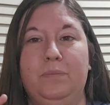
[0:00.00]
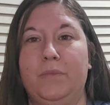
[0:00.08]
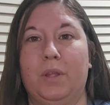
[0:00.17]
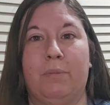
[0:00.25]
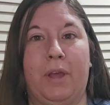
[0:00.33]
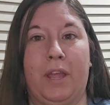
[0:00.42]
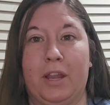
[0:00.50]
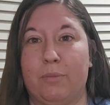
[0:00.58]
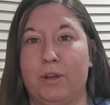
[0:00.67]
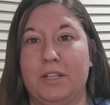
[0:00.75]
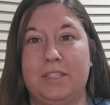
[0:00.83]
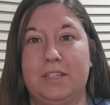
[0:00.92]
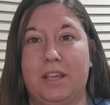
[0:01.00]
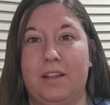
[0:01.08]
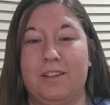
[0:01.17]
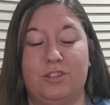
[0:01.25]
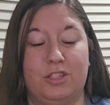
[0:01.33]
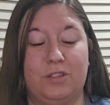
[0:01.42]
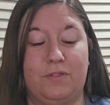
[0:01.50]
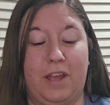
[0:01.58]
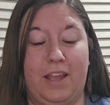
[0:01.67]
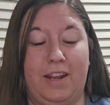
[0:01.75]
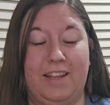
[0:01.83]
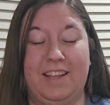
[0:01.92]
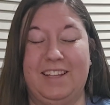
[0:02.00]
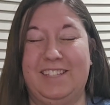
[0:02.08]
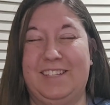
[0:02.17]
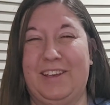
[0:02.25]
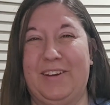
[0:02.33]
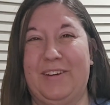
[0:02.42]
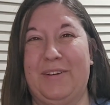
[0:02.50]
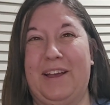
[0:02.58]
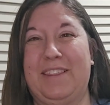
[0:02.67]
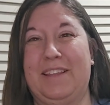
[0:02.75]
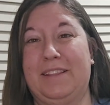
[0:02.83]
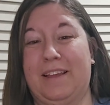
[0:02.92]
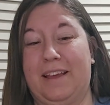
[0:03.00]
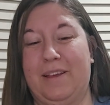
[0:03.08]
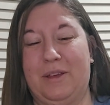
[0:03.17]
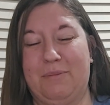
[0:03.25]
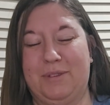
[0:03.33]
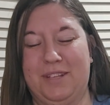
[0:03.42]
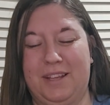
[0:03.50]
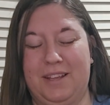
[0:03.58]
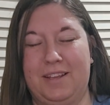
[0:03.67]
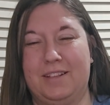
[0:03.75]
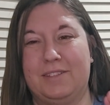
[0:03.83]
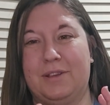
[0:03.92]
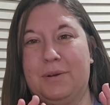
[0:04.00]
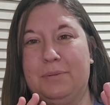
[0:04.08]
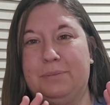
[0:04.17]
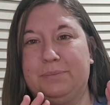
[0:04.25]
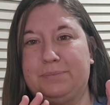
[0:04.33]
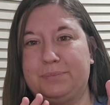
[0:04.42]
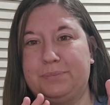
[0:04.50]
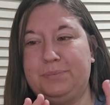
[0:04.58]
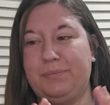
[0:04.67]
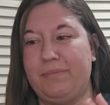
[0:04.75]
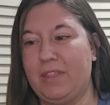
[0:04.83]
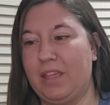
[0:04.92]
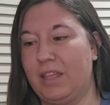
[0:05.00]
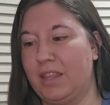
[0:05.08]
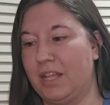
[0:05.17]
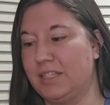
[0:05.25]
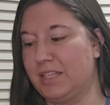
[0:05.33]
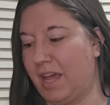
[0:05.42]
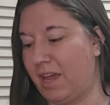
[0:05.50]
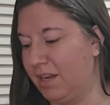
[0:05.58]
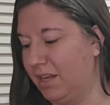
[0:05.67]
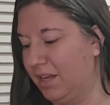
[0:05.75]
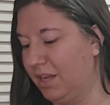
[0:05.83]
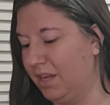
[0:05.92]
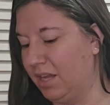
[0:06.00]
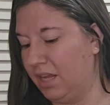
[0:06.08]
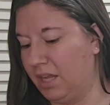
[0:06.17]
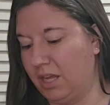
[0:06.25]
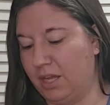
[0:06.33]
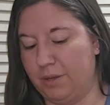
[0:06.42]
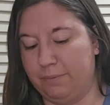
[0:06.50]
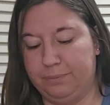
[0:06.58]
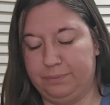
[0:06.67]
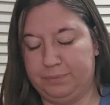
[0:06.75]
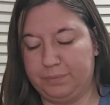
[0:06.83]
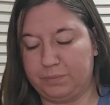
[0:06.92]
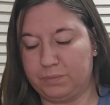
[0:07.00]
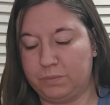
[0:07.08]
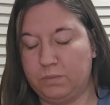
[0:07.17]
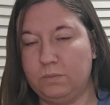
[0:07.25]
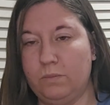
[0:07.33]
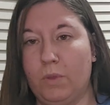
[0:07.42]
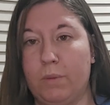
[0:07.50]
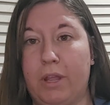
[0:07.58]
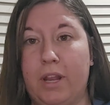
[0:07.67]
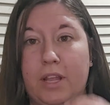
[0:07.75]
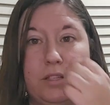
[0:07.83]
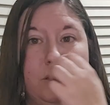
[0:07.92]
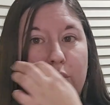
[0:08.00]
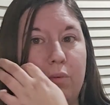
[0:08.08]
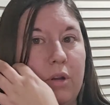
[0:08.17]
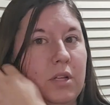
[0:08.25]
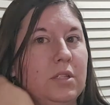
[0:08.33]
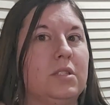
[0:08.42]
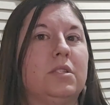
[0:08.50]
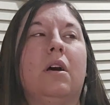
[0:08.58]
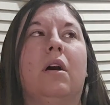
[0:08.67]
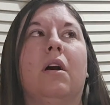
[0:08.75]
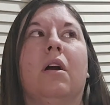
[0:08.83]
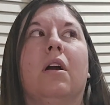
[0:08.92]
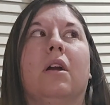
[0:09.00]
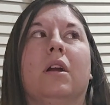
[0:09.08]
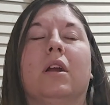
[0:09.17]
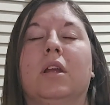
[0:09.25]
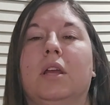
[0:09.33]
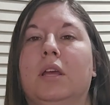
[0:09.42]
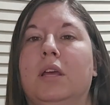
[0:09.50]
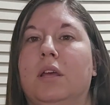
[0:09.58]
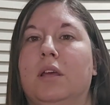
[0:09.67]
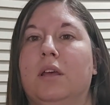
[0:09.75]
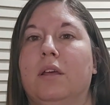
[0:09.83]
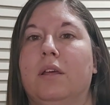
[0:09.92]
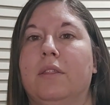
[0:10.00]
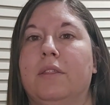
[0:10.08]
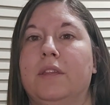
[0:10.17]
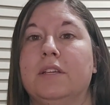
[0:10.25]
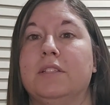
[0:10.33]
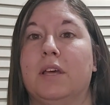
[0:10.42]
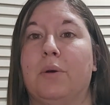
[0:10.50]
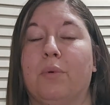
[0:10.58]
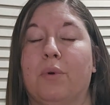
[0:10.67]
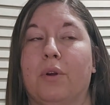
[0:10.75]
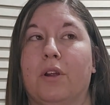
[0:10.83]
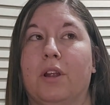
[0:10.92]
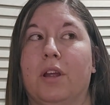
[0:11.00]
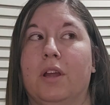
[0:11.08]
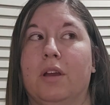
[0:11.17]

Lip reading: my earbuds stayed in just fine. So I think that helped. So that's that. My next two ones are things that were